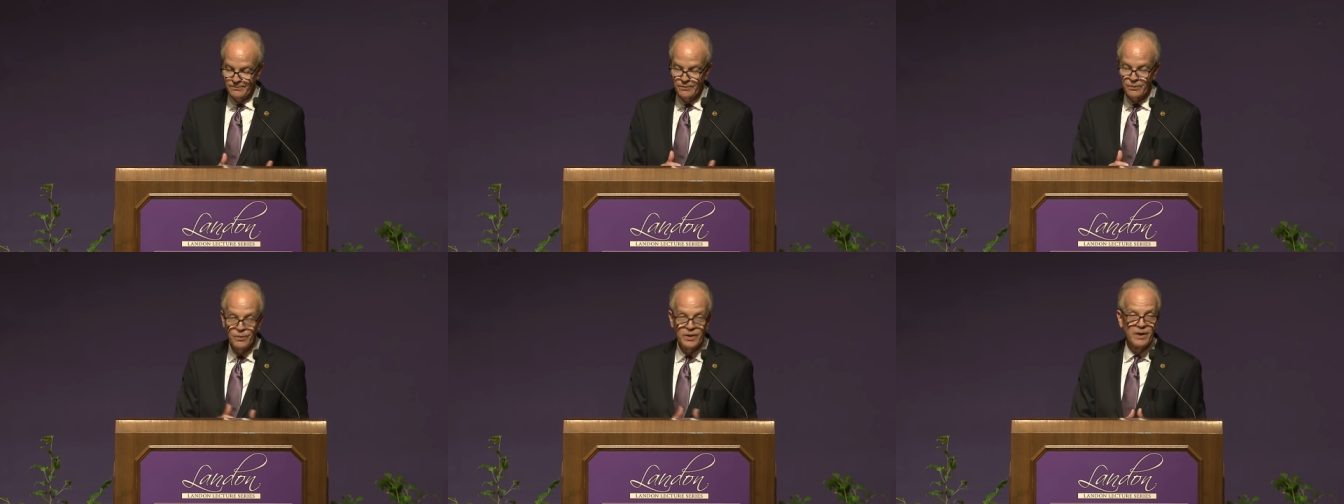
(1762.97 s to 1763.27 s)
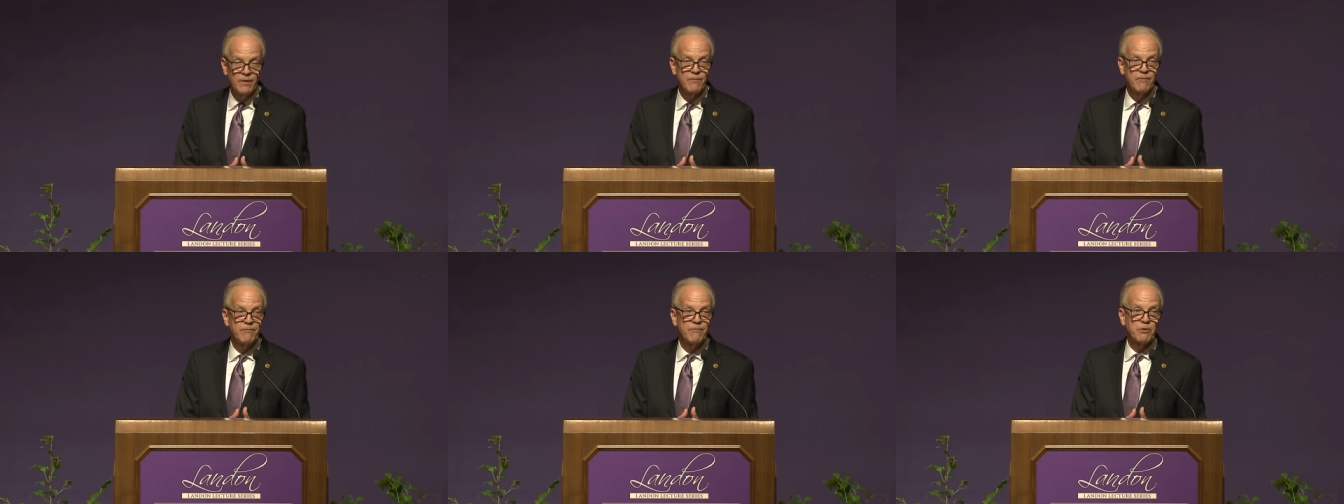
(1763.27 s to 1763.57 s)

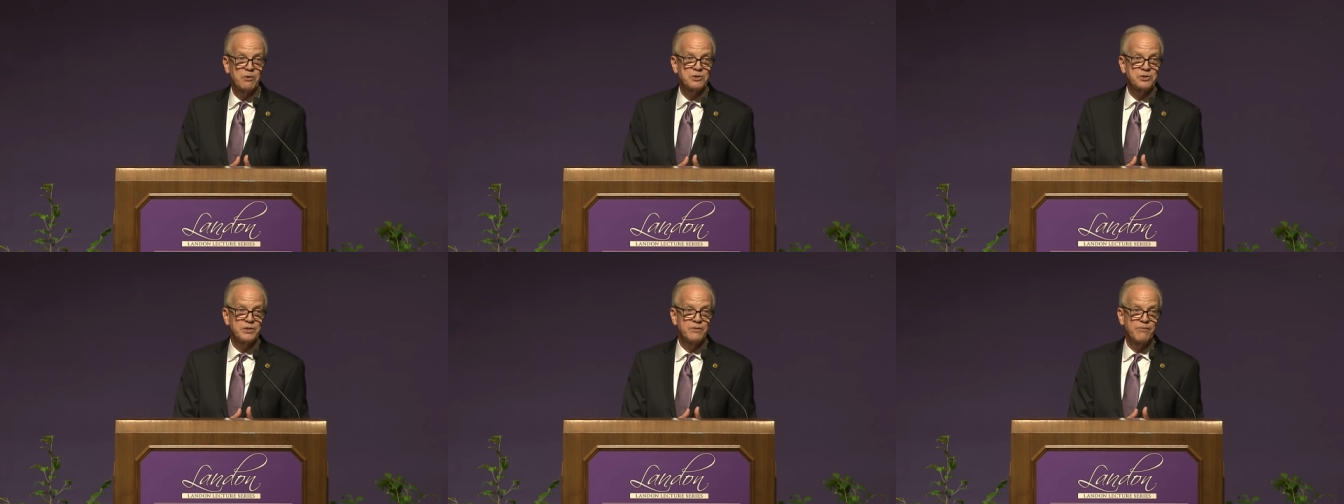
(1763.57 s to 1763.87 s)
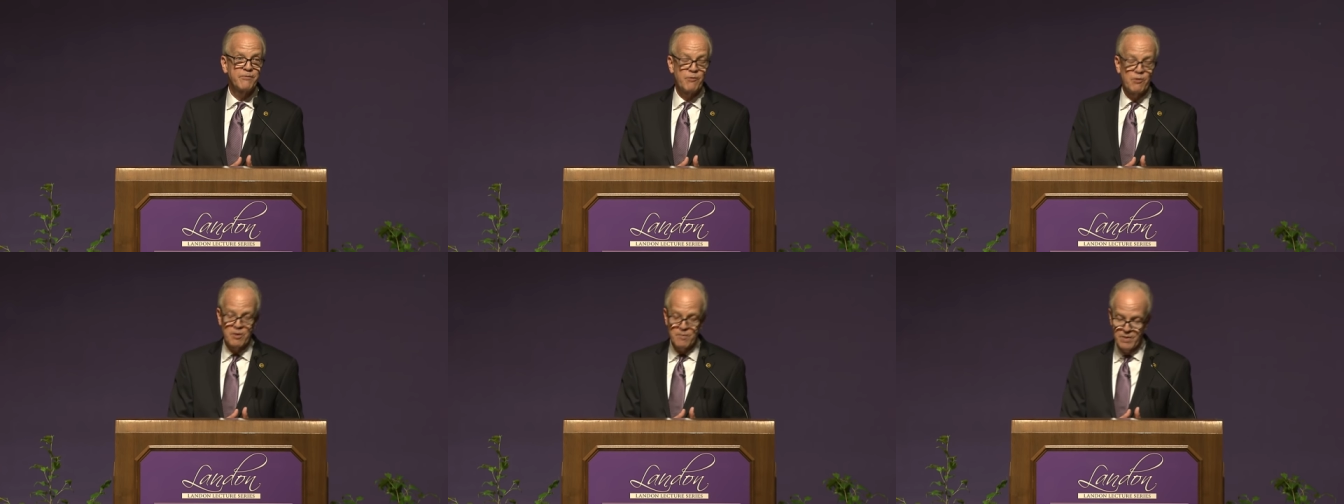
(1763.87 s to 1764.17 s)
Well, first and
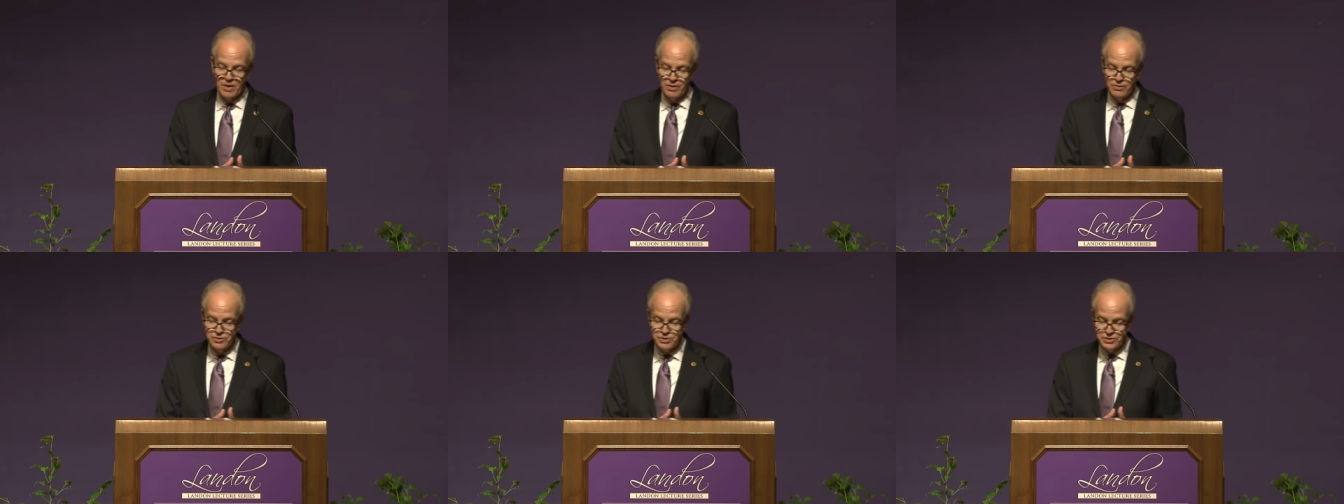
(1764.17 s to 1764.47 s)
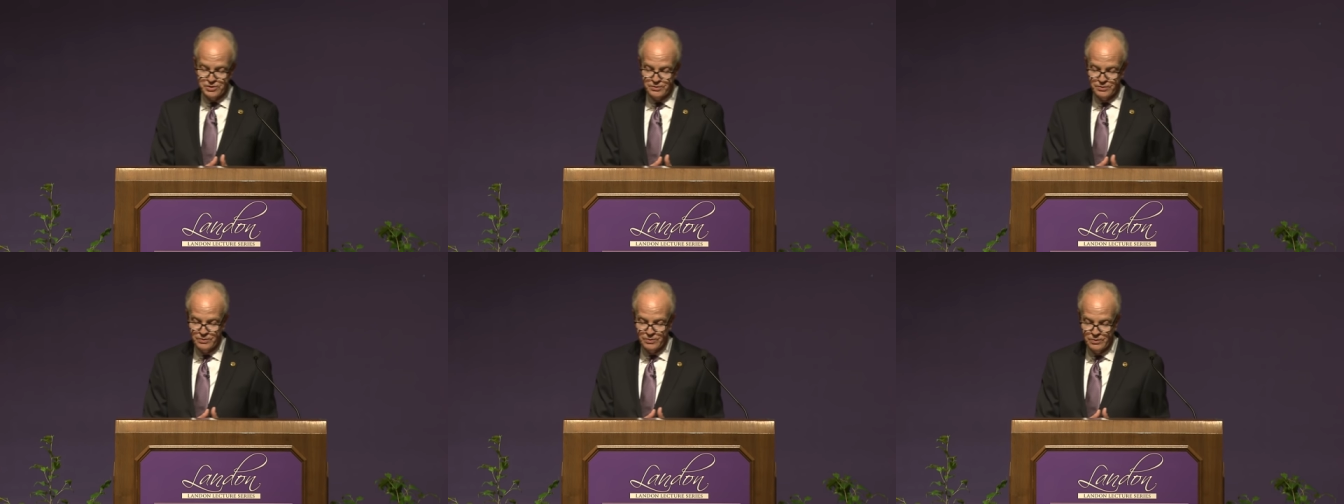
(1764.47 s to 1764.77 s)

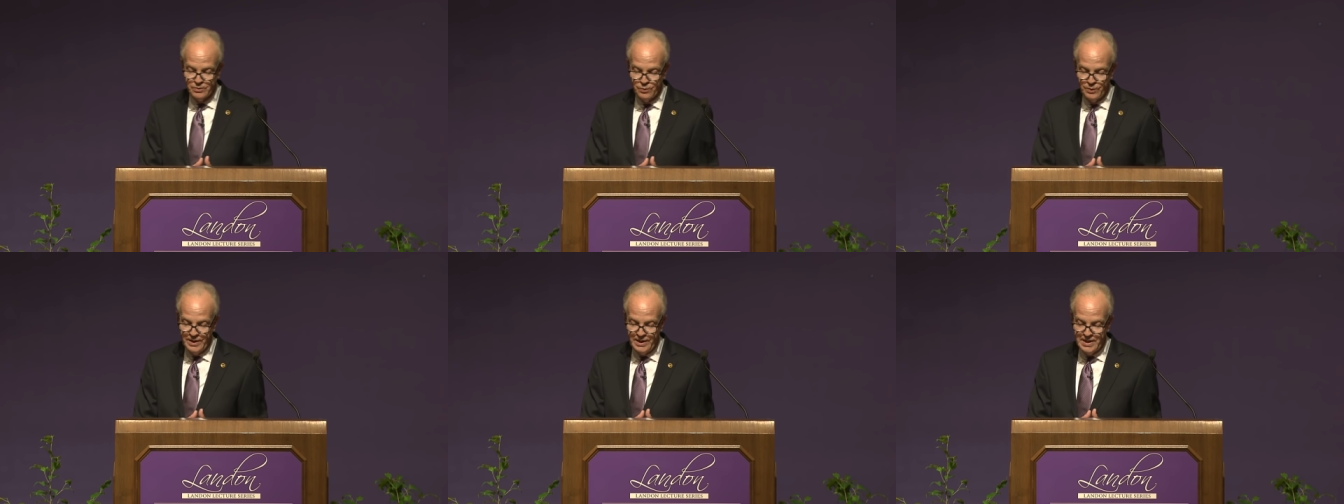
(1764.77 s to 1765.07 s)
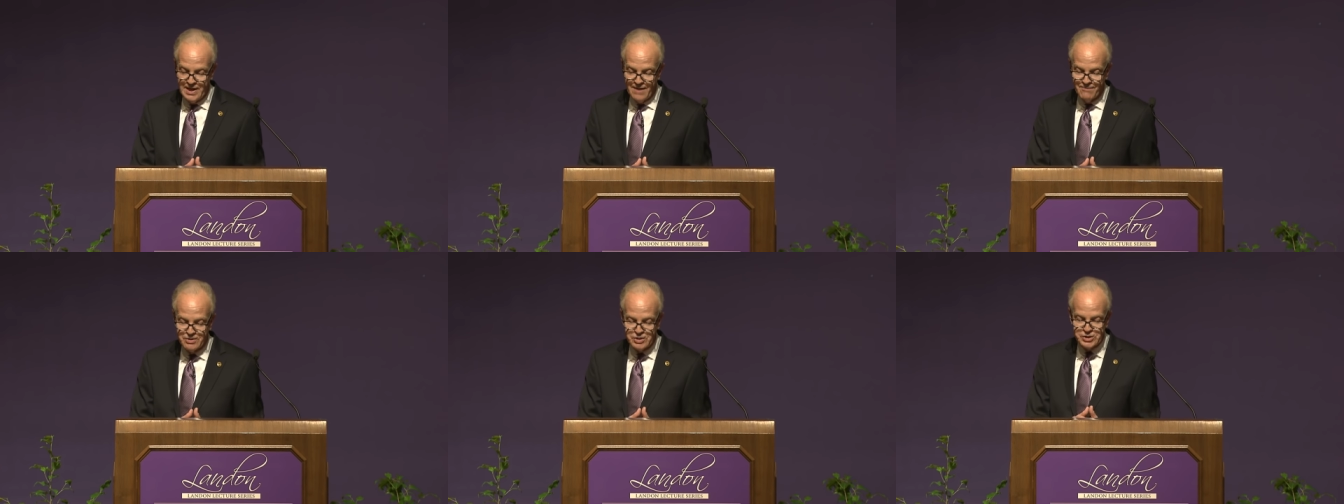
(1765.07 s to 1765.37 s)
foremost, we need
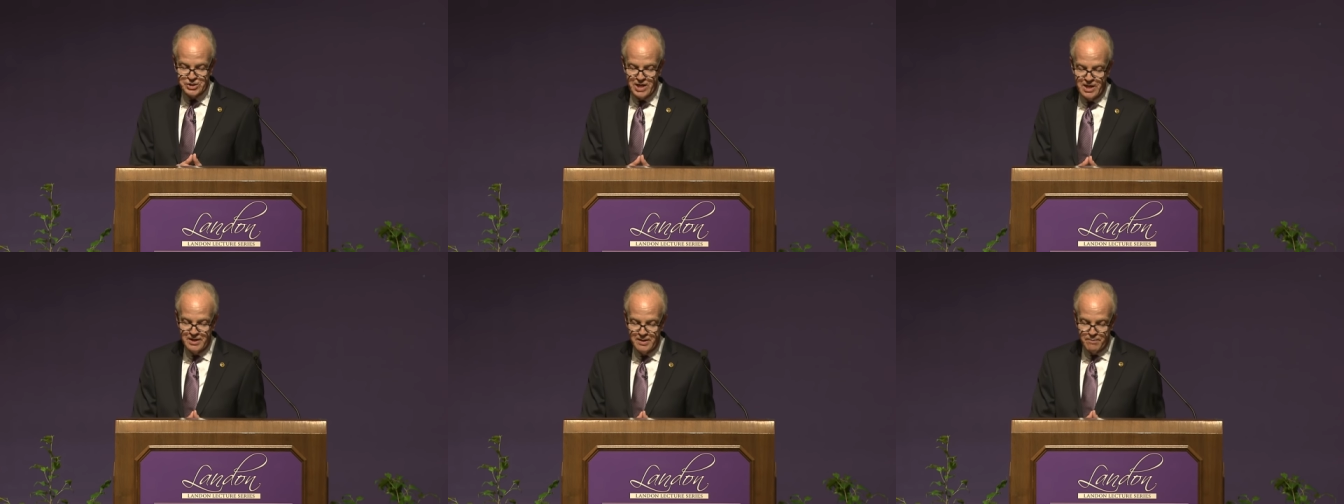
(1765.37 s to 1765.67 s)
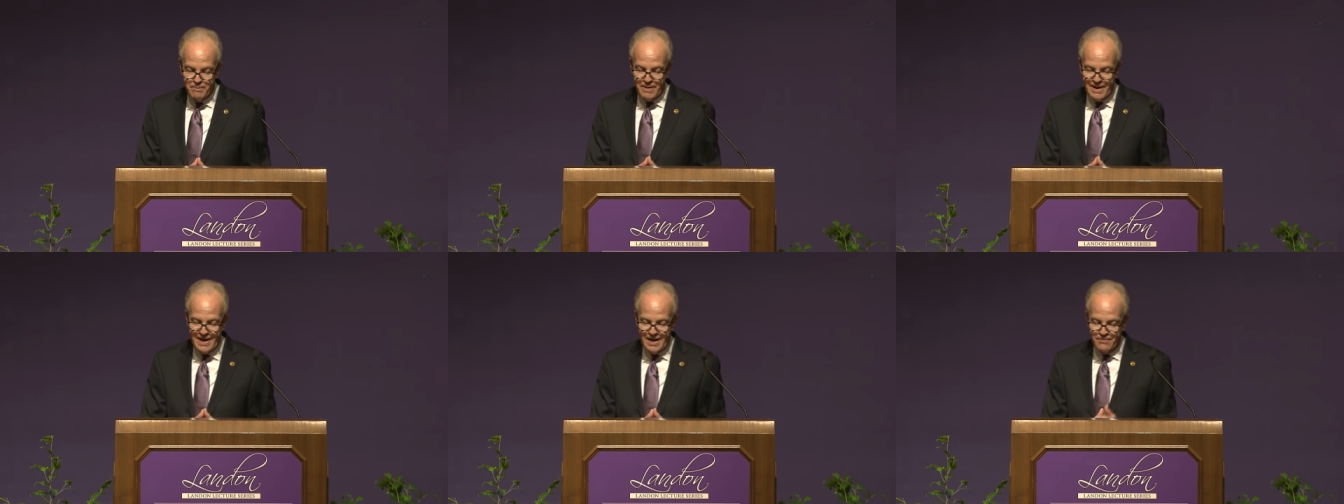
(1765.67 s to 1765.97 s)
to have a
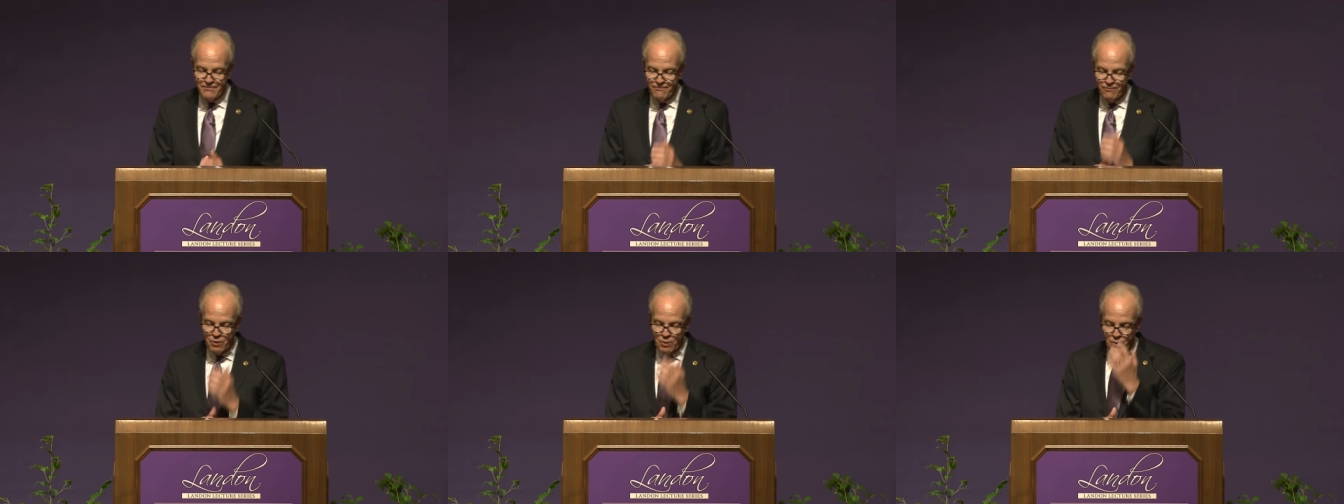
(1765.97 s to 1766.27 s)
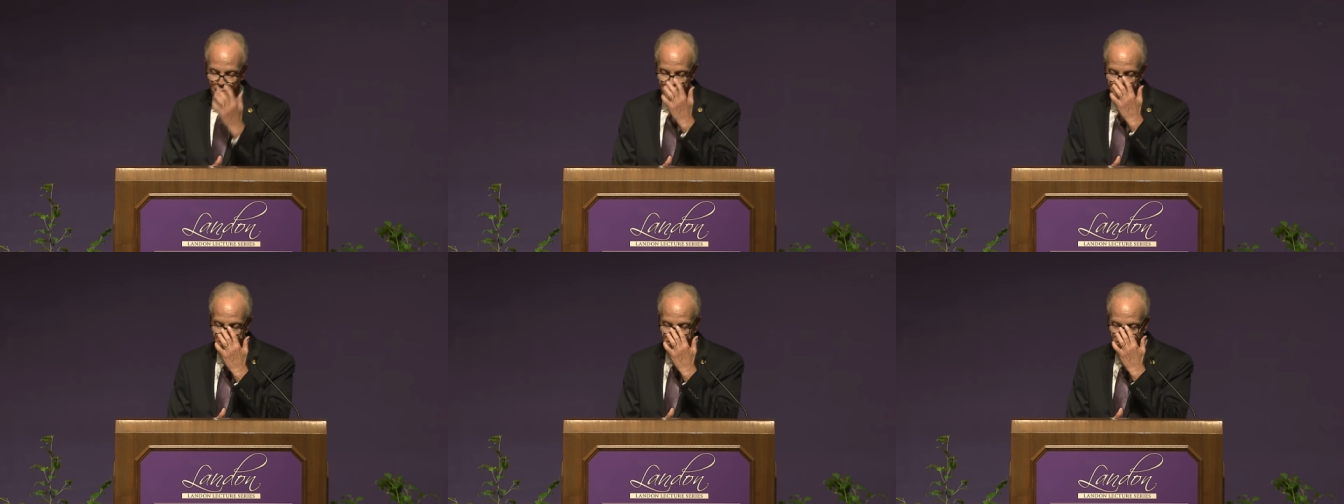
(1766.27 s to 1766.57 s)
solid path
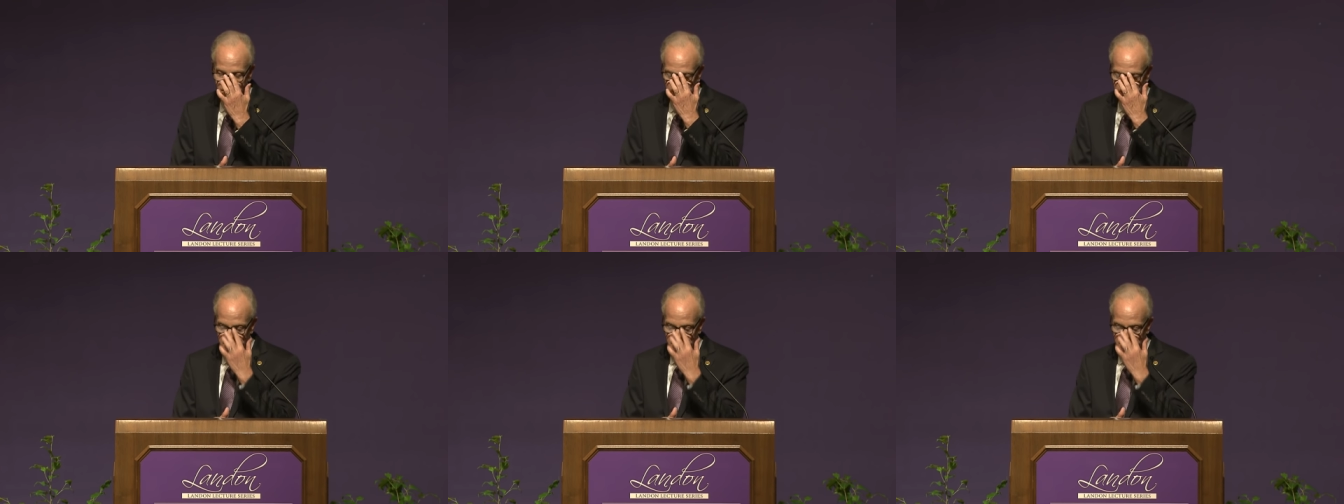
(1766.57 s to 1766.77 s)
forward